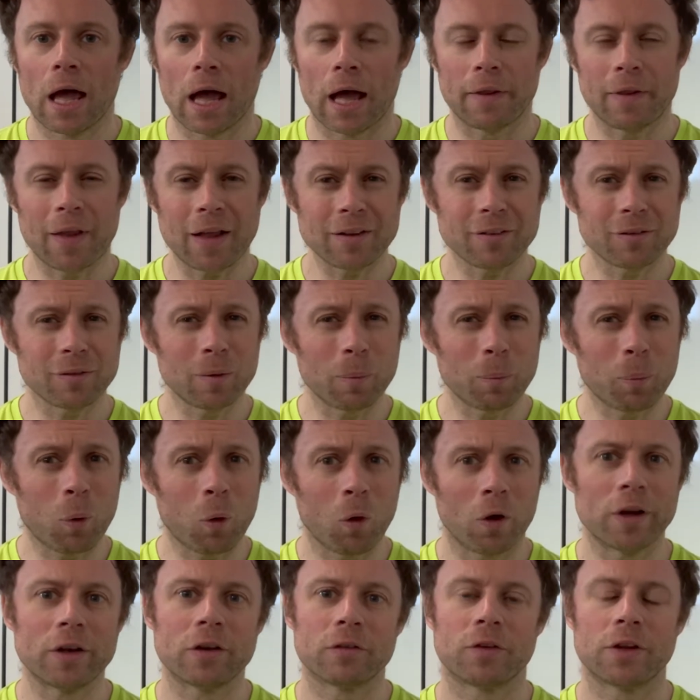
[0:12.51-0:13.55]
And that's the
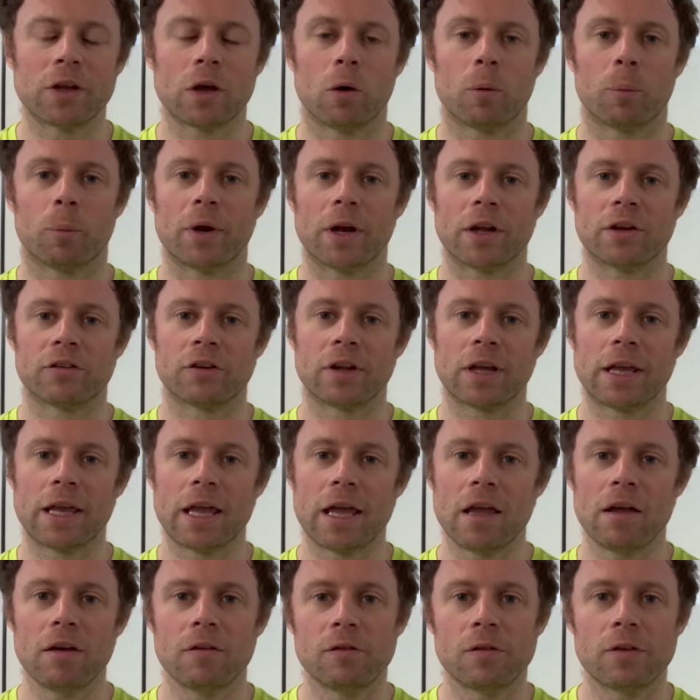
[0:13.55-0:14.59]
point of the Open. It's to
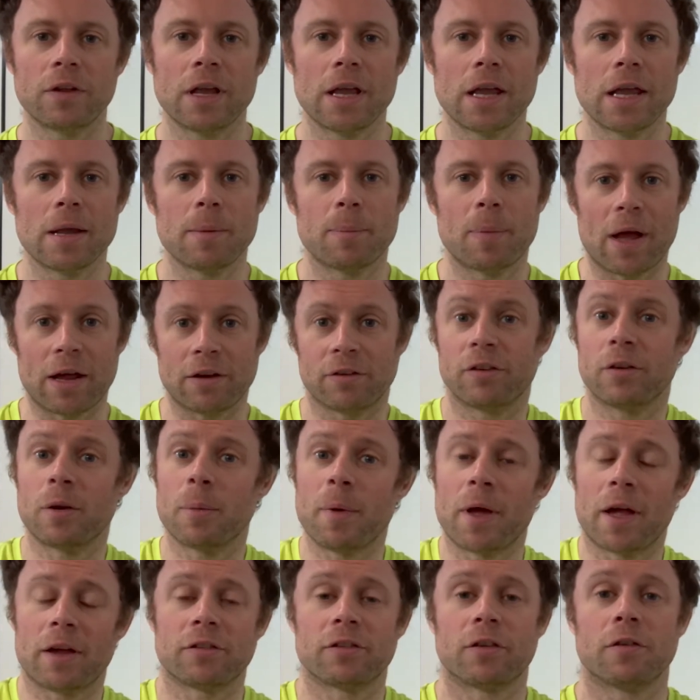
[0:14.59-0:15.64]
give the best of the
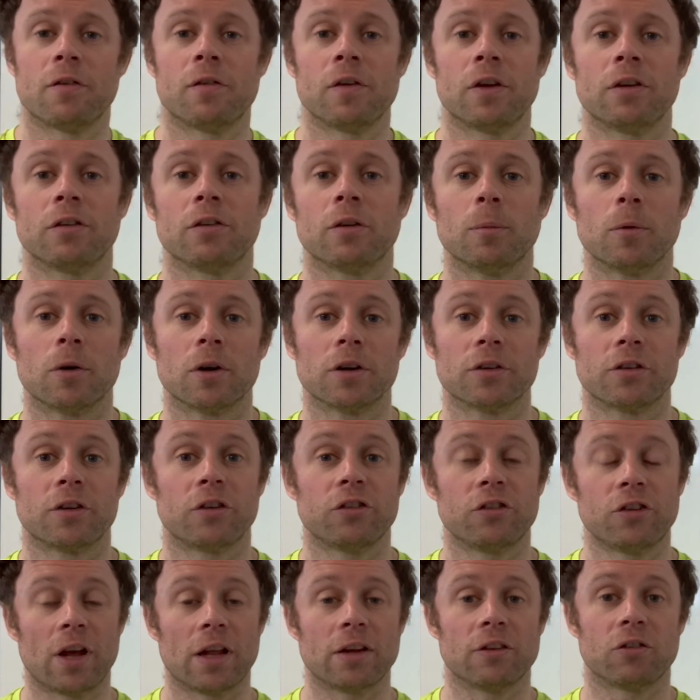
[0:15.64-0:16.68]
best, the fittest among us, a
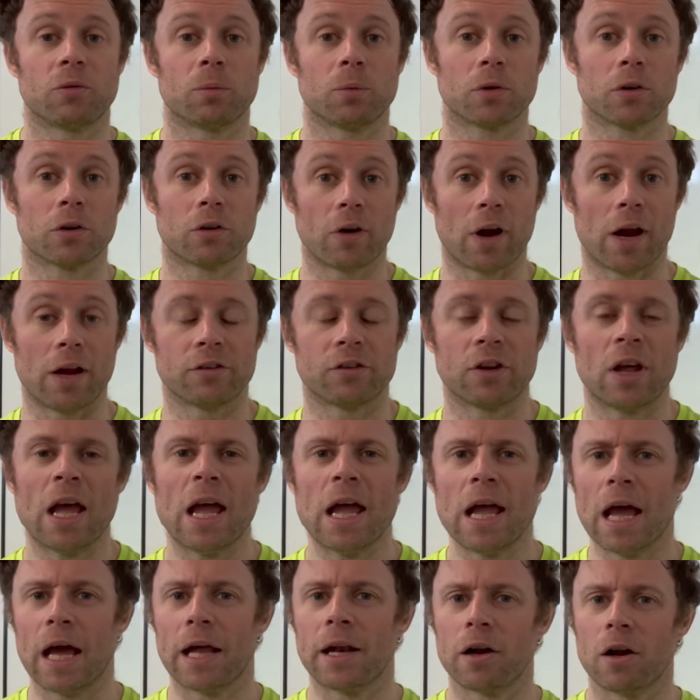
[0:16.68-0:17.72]
chance to progress.
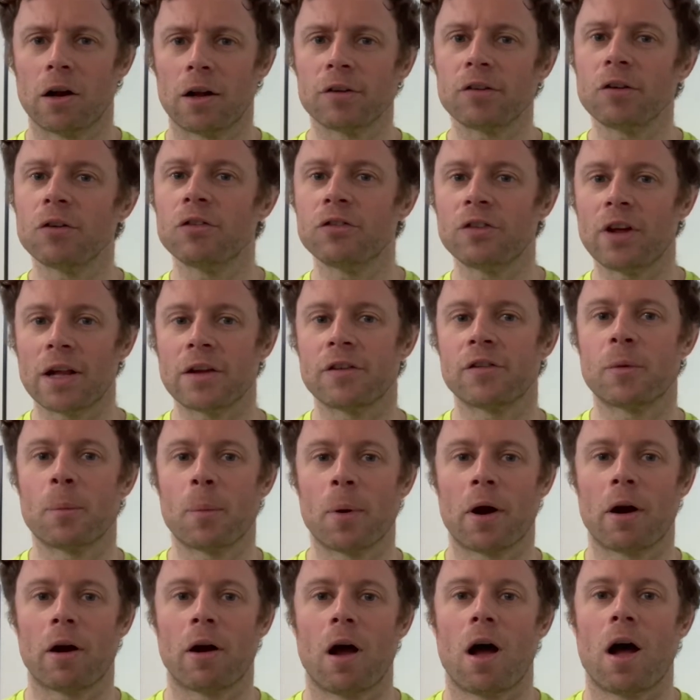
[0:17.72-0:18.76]
And it also sets the
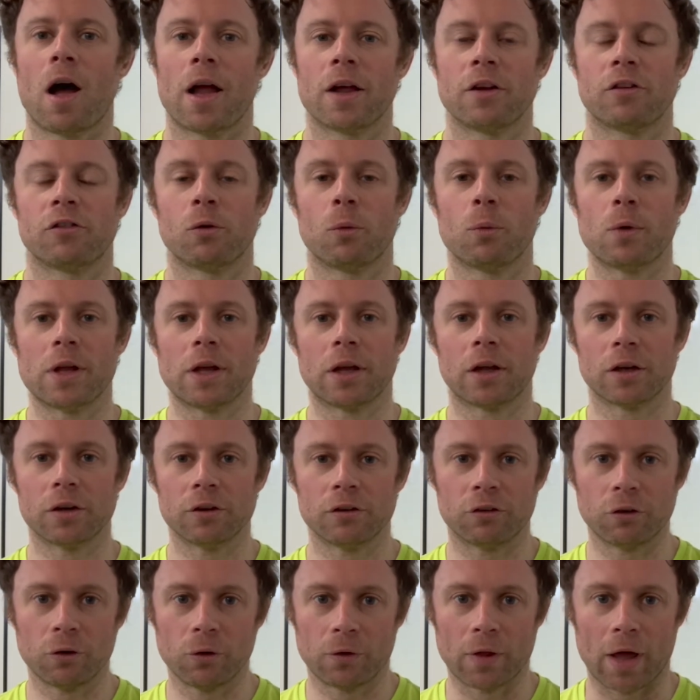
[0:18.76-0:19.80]
bar high so we can
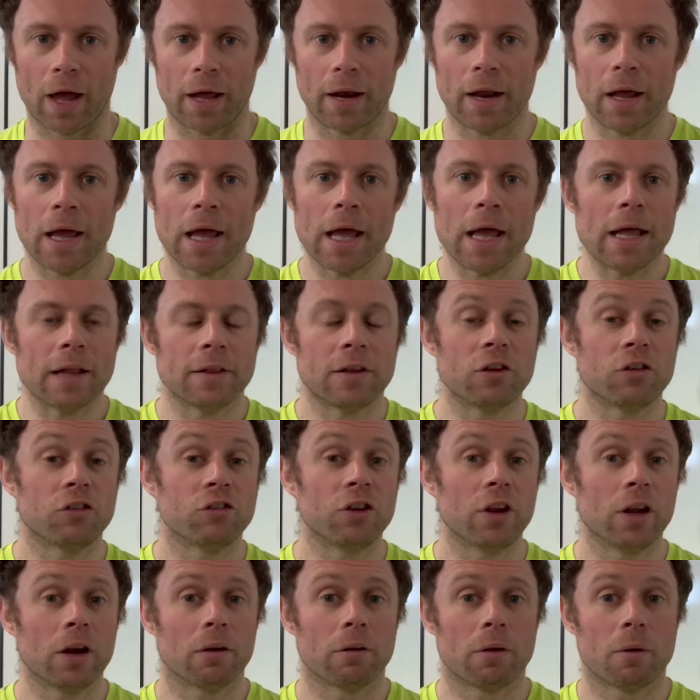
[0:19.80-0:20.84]
do that. This
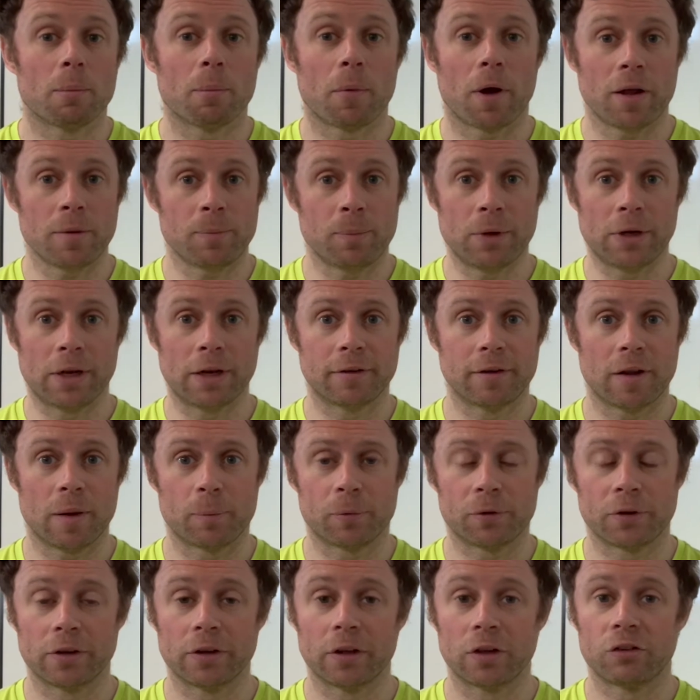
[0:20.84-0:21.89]
year it might be the
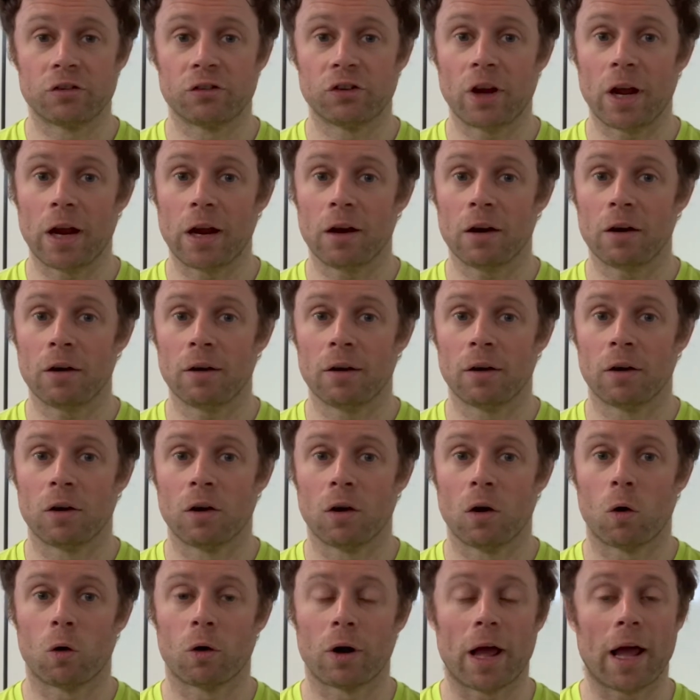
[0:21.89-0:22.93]
dips in the chair,
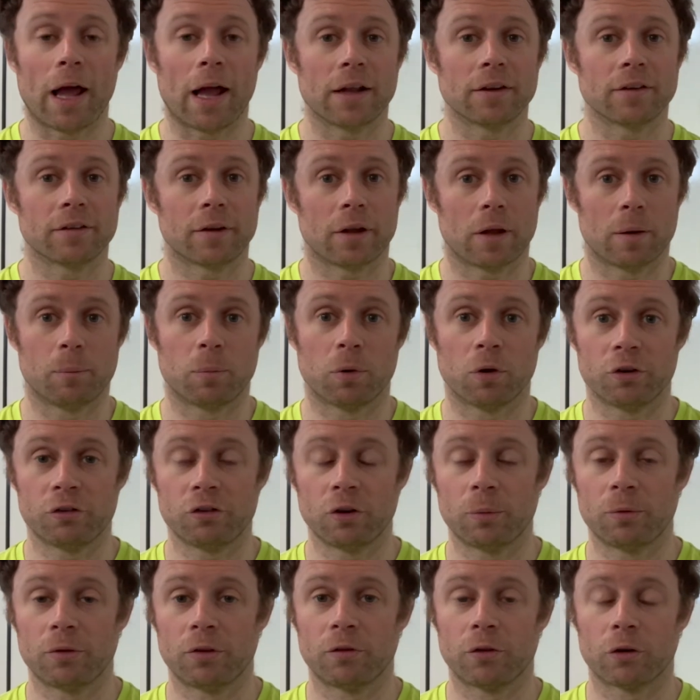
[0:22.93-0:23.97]
or the handstand
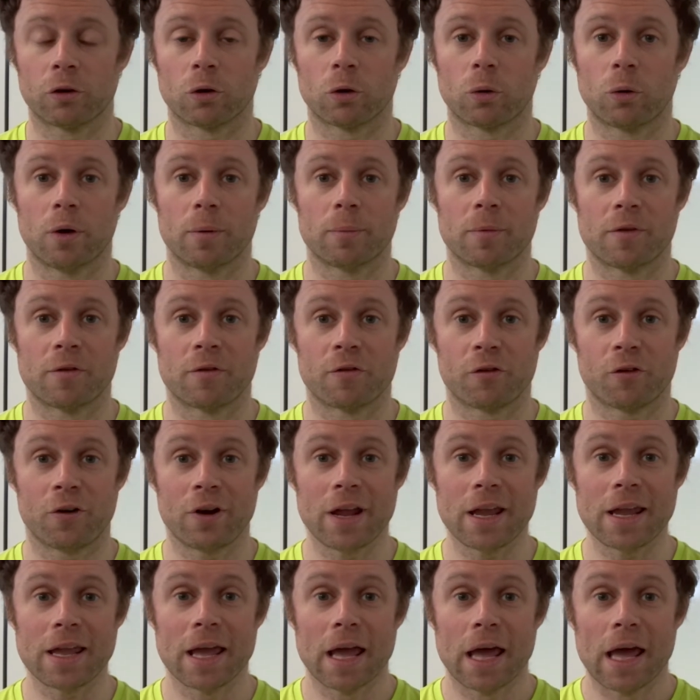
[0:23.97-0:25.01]
push-ups if you're equipment
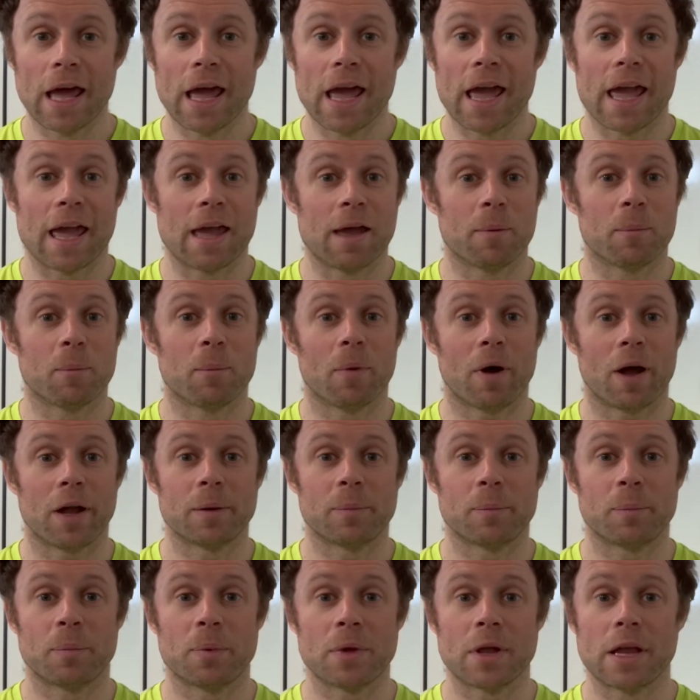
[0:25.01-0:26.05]
free. It
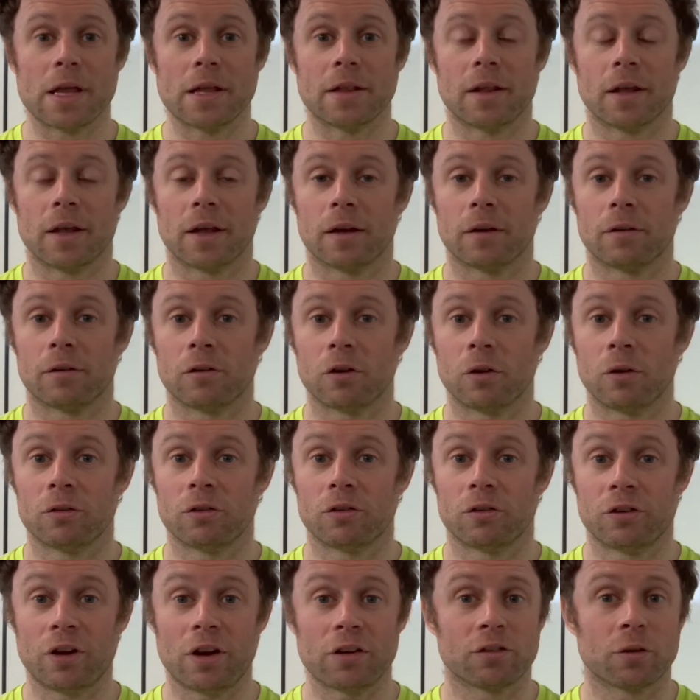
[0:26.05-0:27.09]
might be the
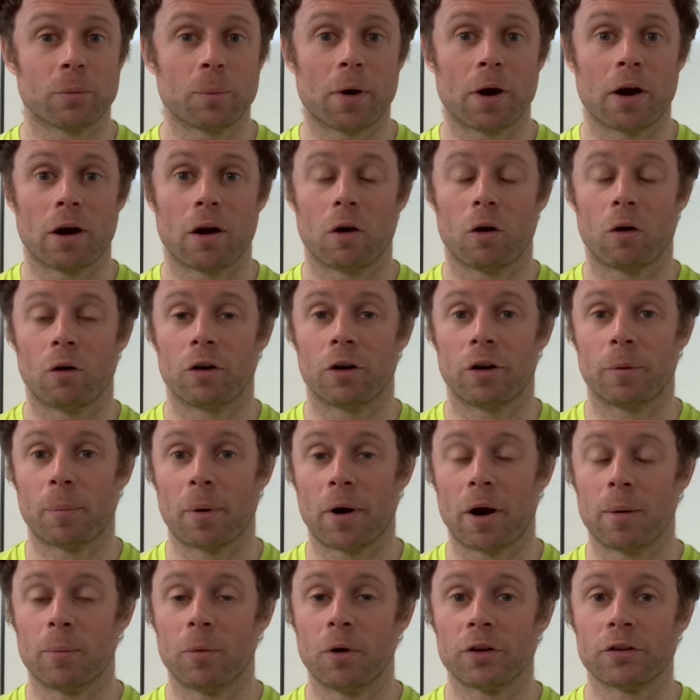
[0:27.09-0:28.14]
chest to bar or the
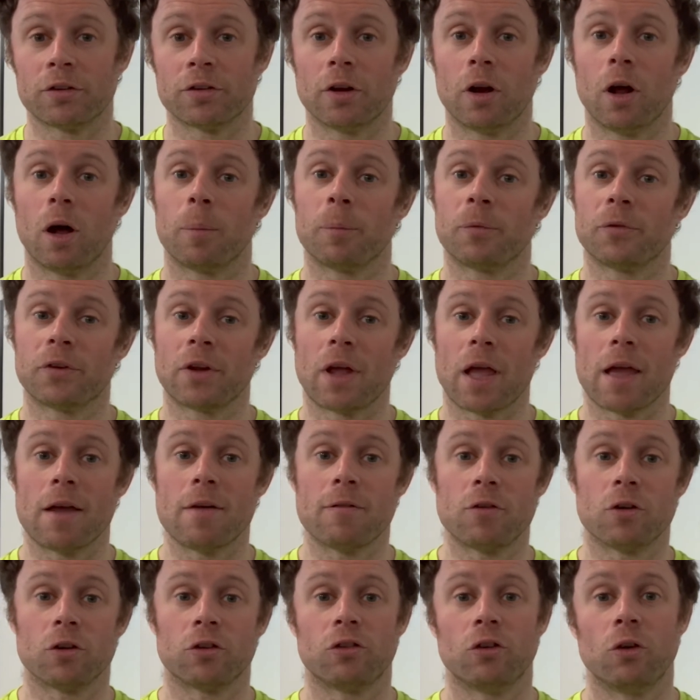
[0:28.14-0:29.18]
bar muscle ups
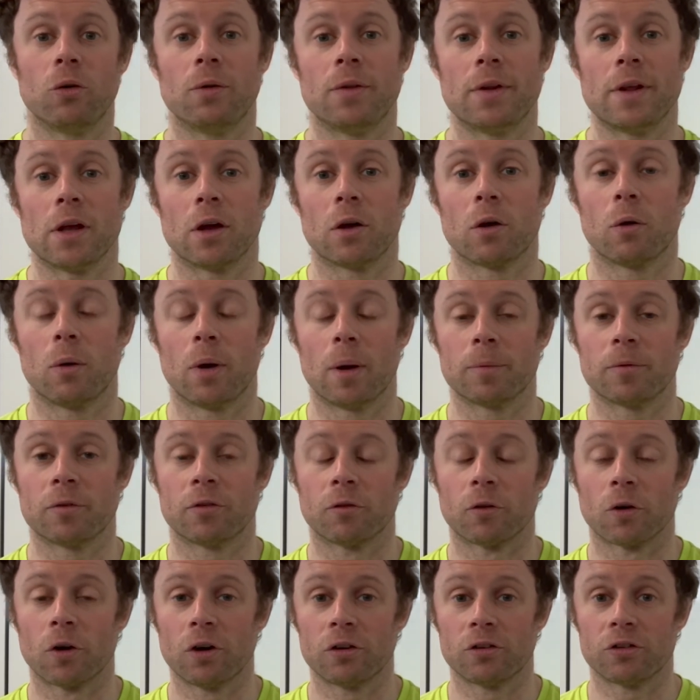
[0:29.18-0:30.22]
if you're doing the equipped
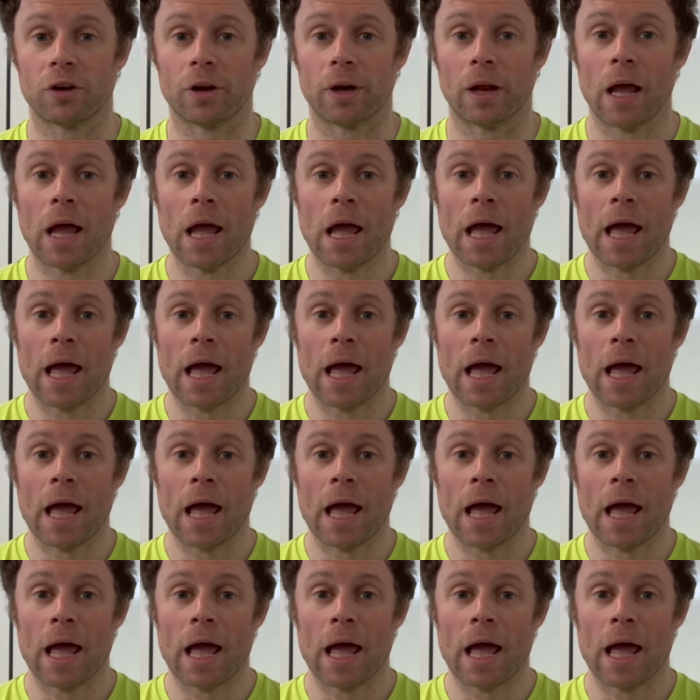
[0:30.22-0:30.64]
version.